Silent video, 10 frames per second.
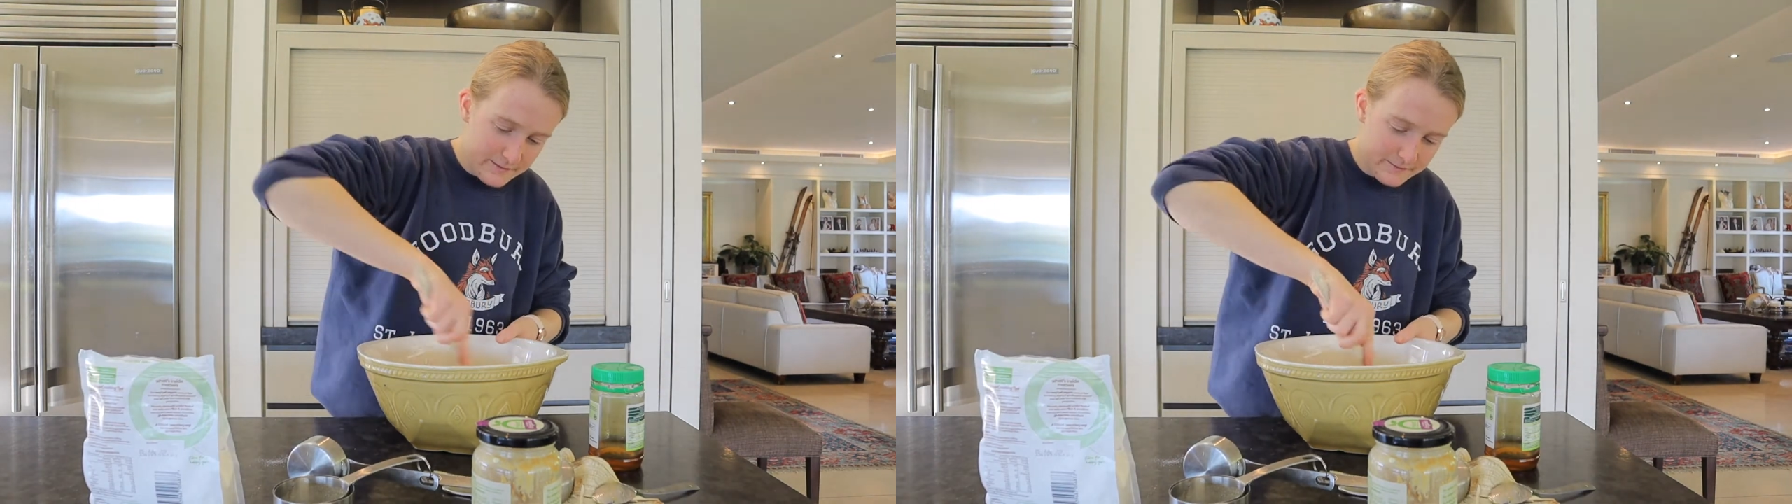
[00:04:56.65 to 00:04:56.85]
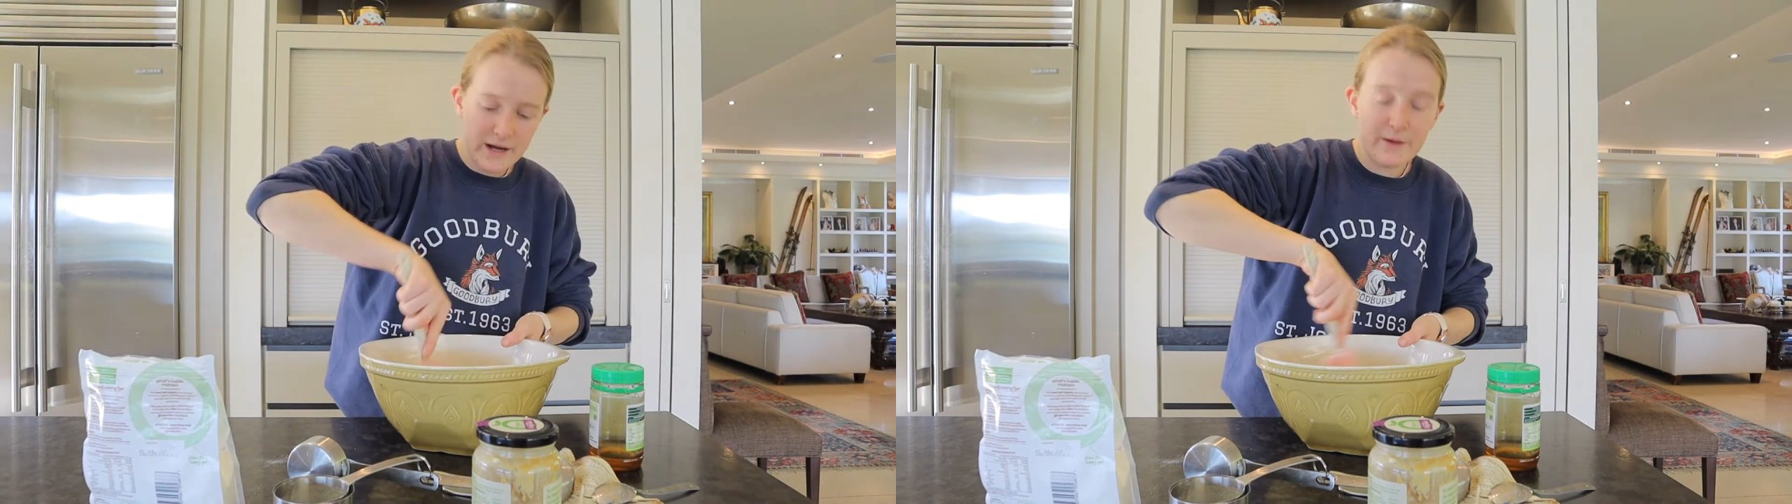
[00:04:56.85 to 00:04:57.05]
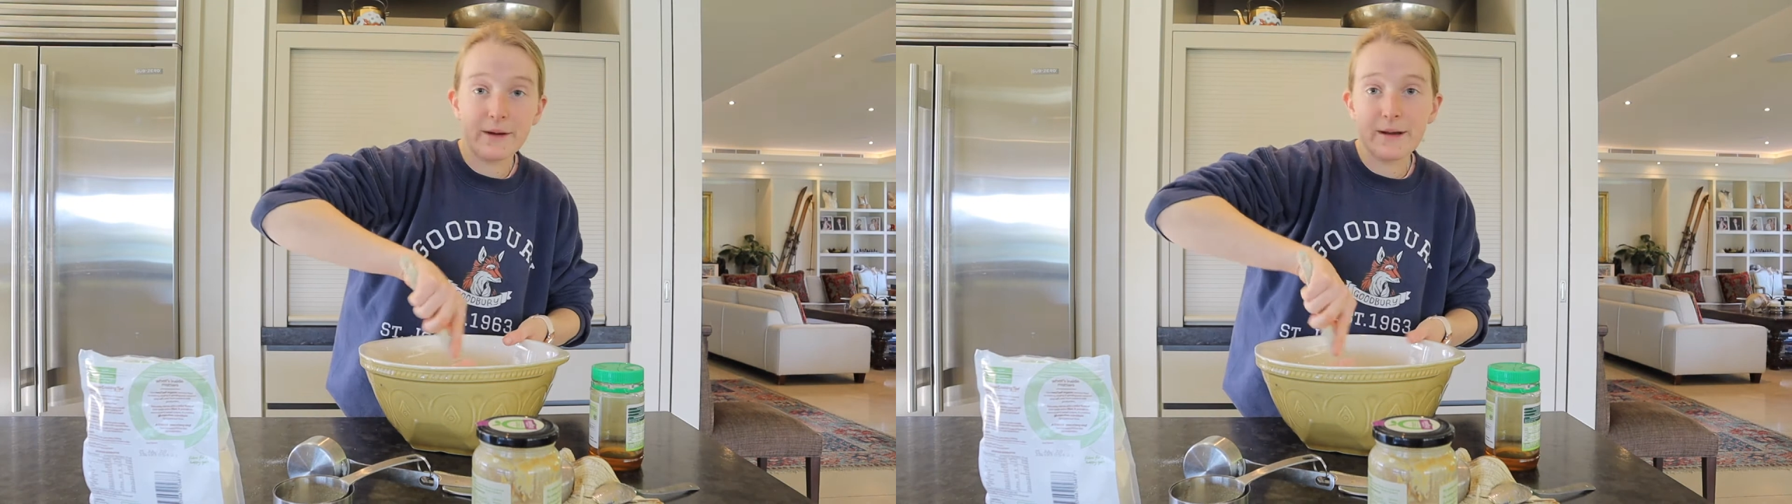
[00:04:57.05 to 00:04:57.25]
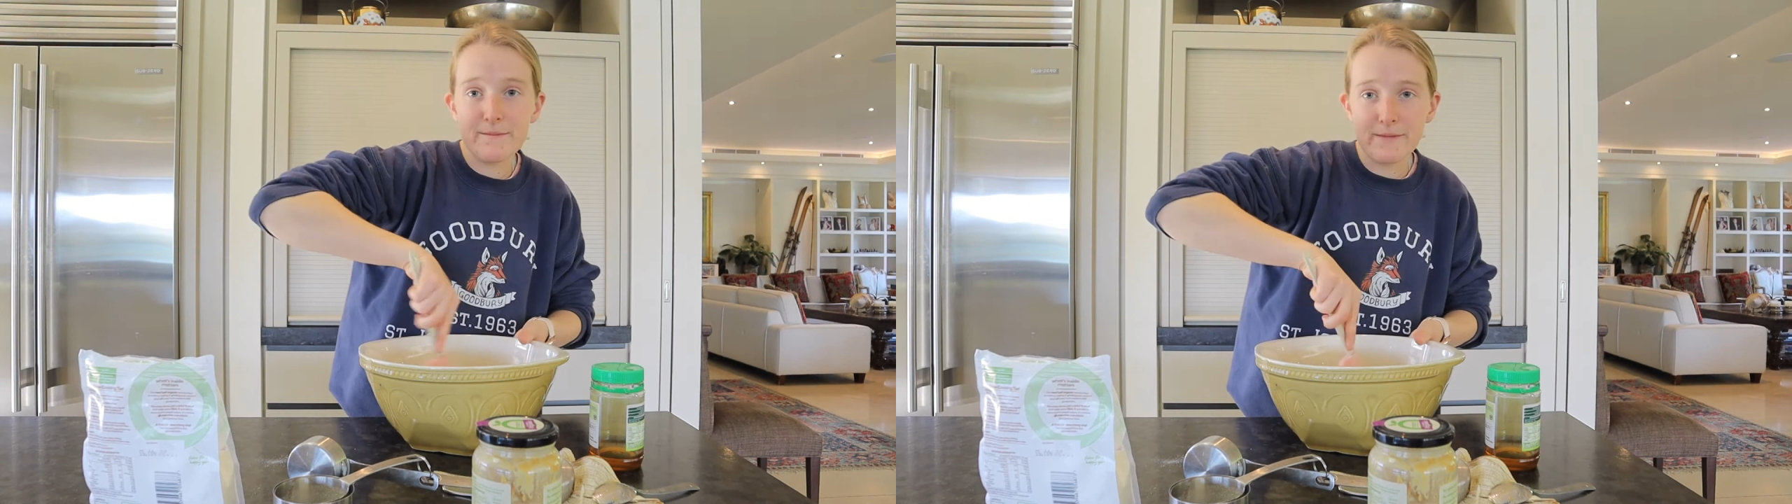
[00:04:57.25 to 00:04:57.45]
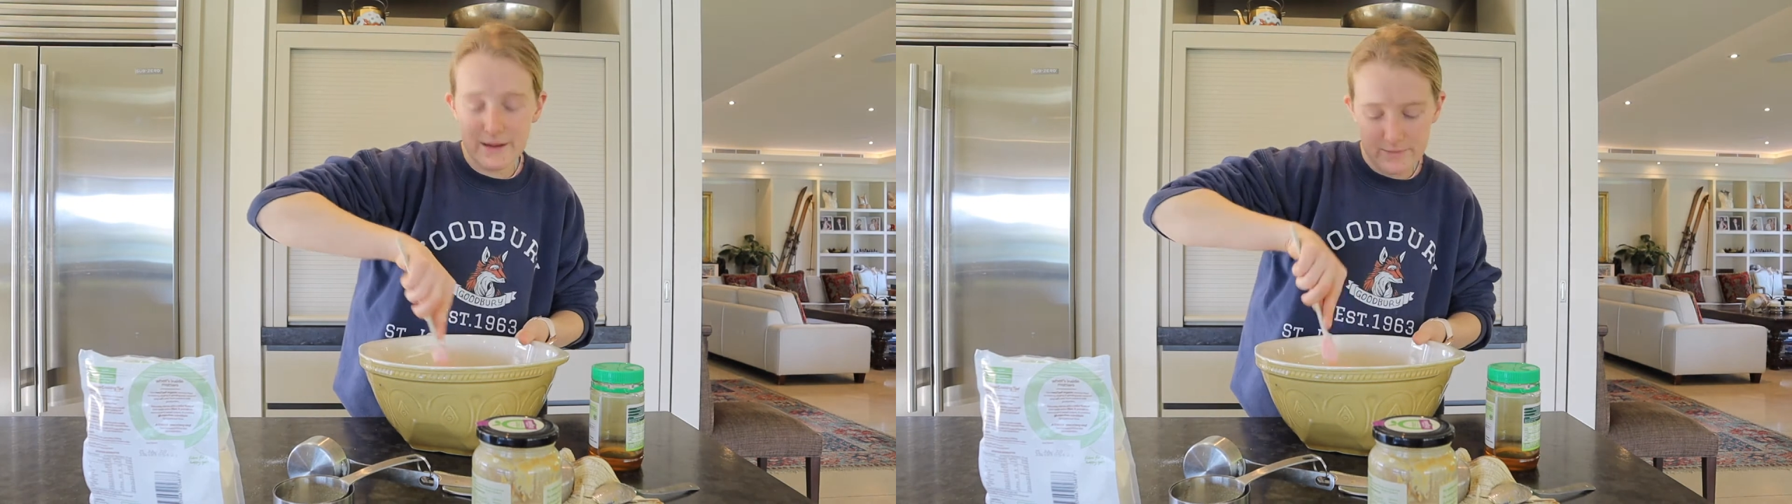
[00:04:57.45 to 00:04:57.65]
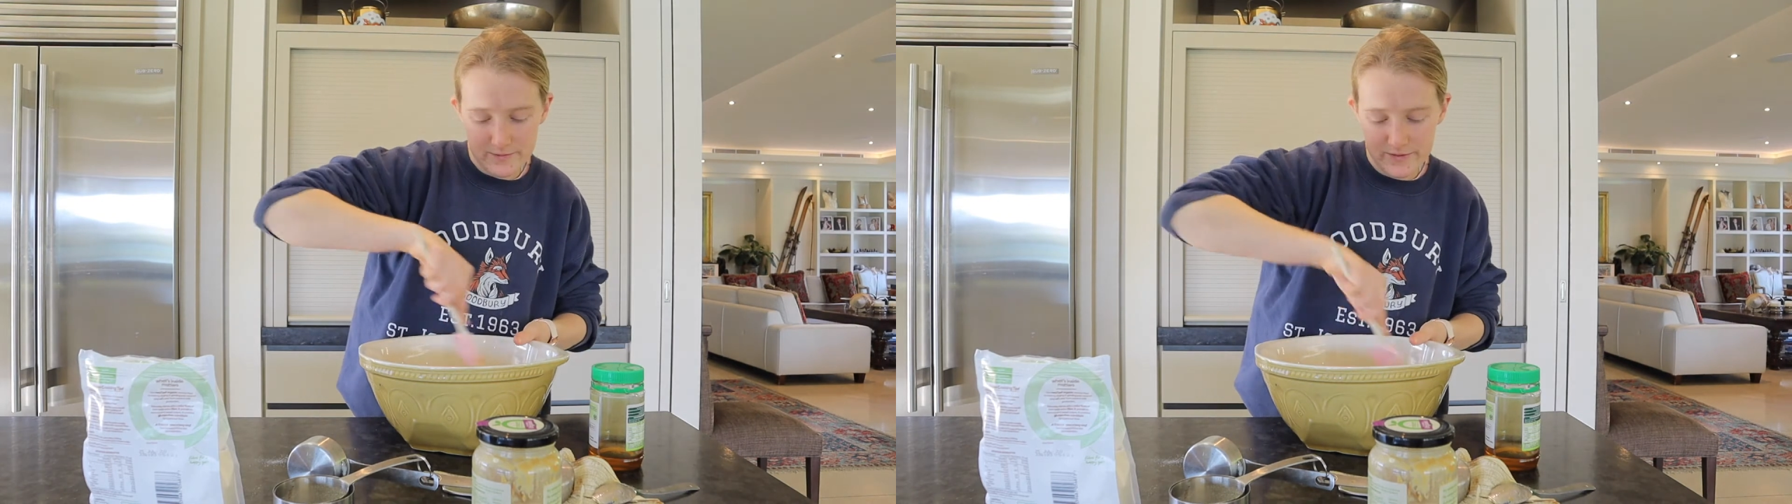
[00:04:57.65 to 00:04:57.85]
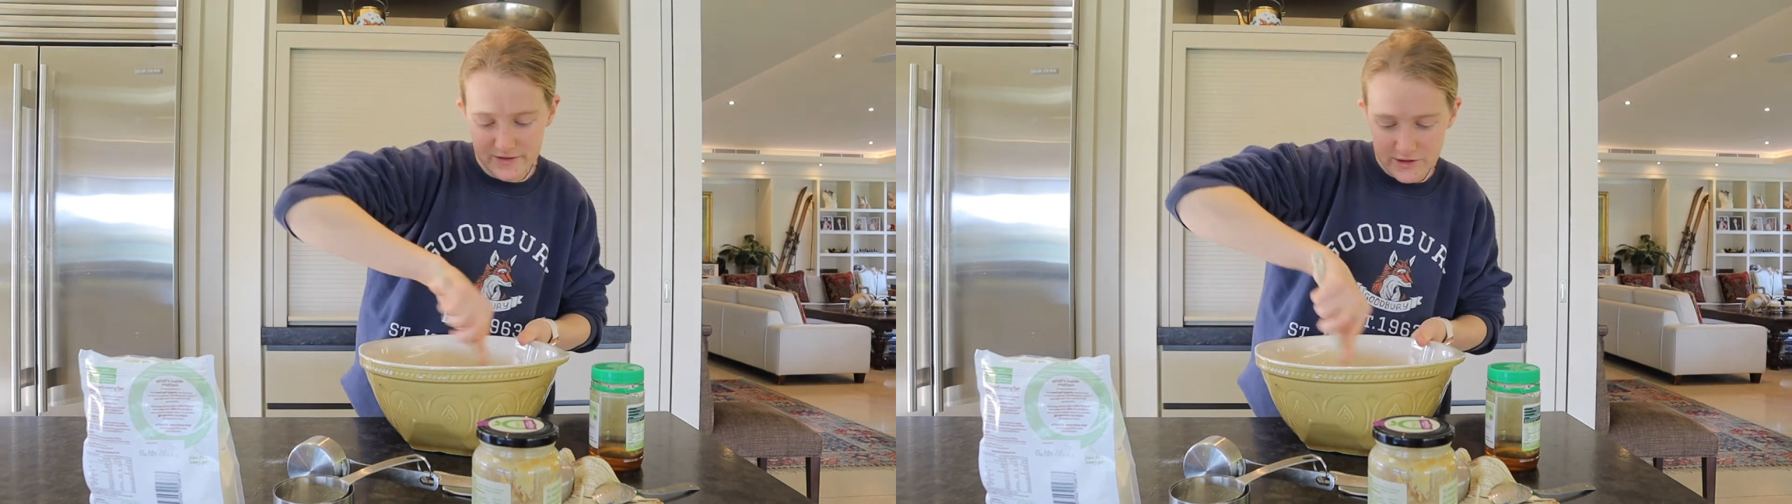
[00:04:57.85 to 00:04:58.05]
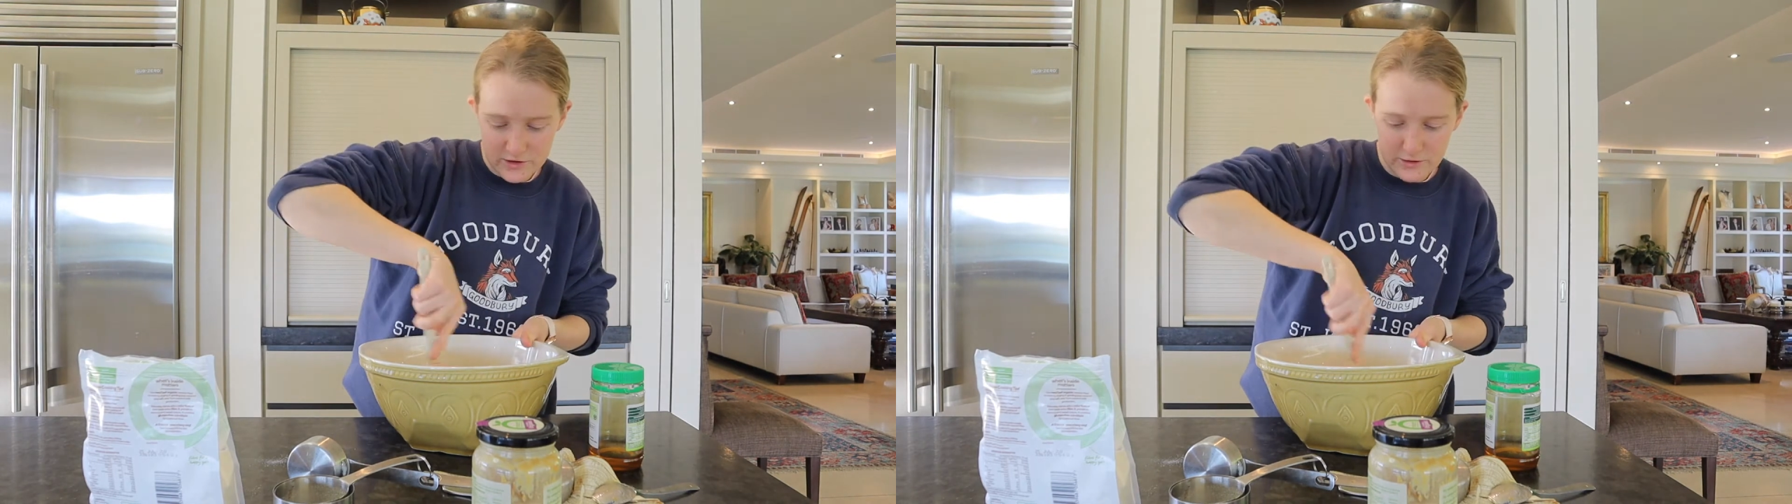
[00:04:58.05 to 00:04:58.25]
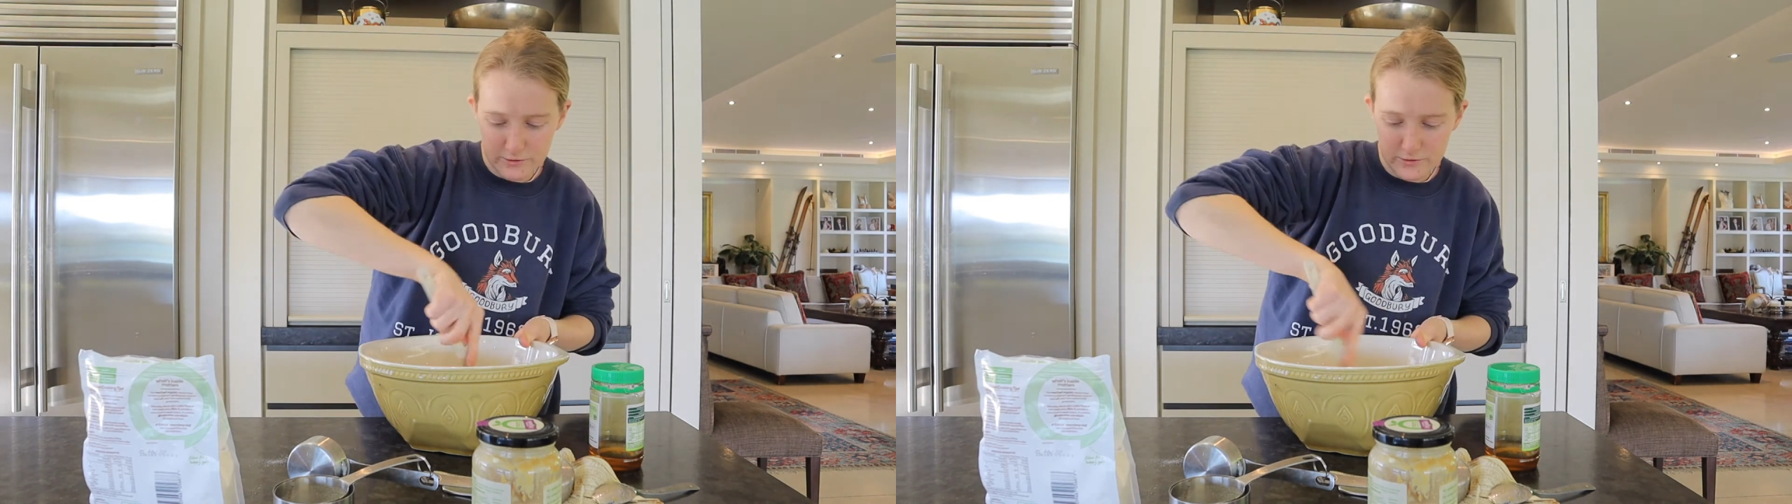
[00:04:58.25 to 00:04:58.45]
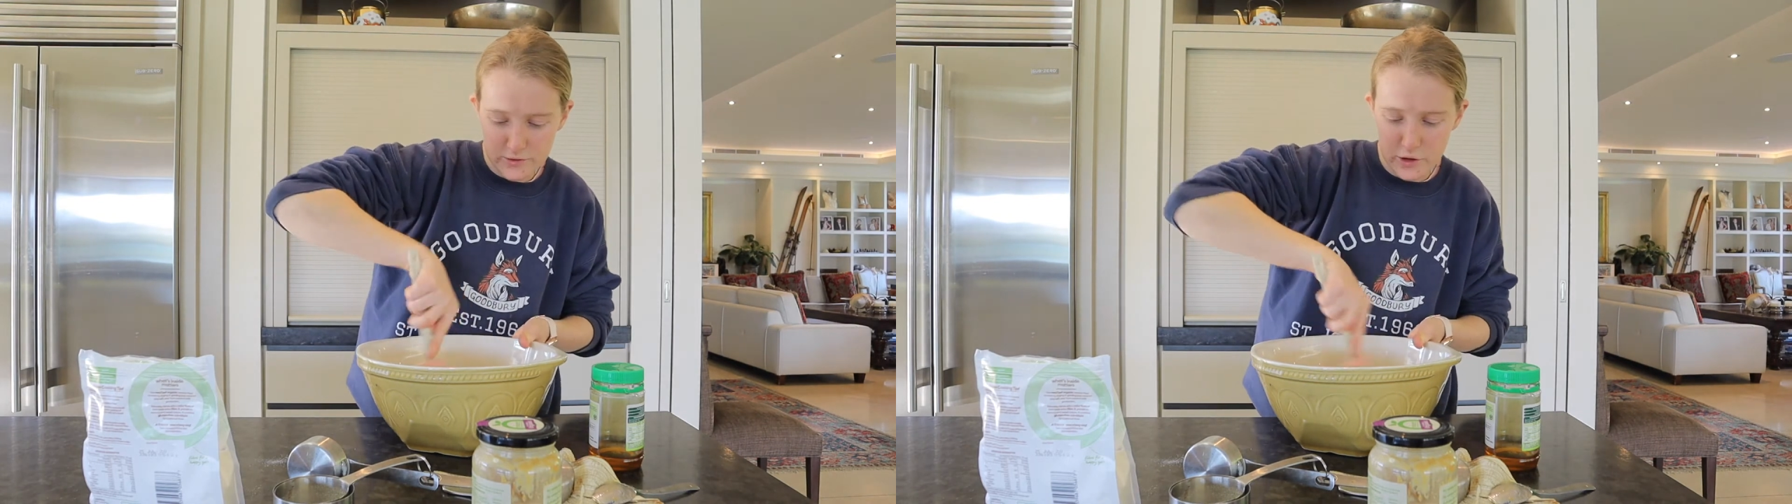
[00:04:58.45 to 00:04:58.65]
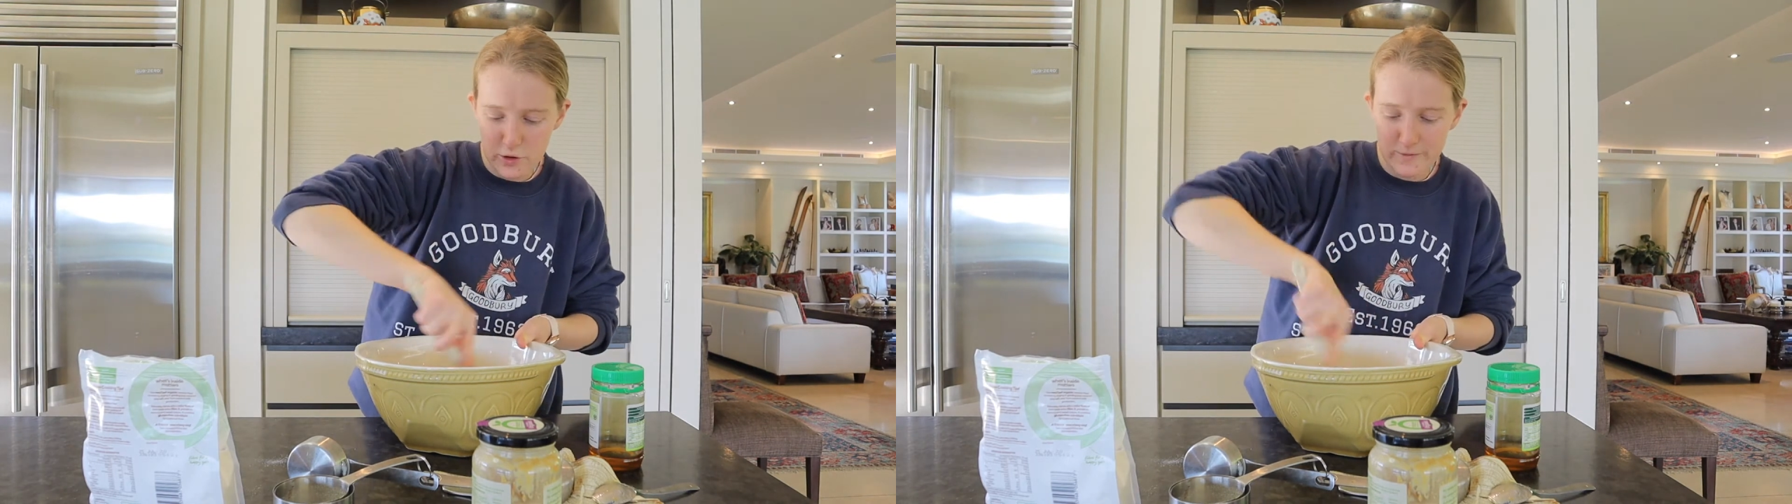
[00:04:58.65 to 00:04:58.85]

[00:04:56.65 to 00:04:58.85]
Peanut butter might be a bit of a struggle to